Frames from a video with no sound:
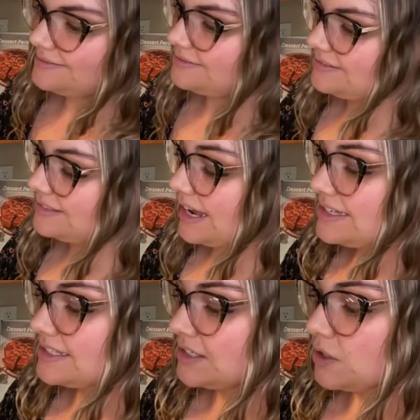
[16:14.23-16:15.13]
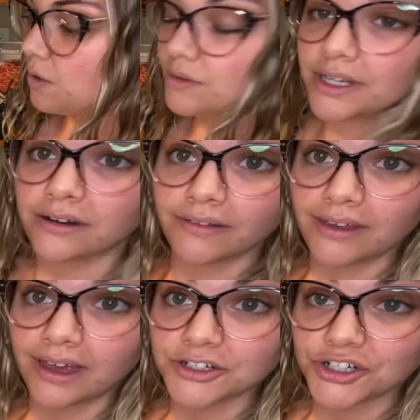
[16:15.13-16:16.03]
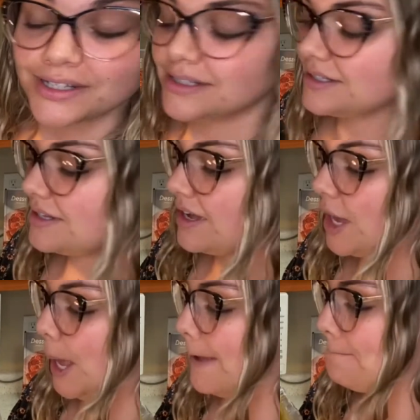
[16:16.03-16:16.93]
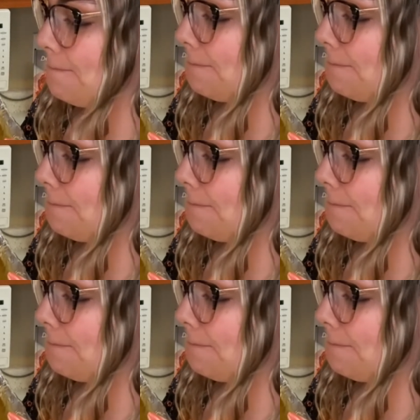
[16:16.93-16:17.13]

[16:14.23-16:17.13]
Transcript: nice and golden on the edges. I'm a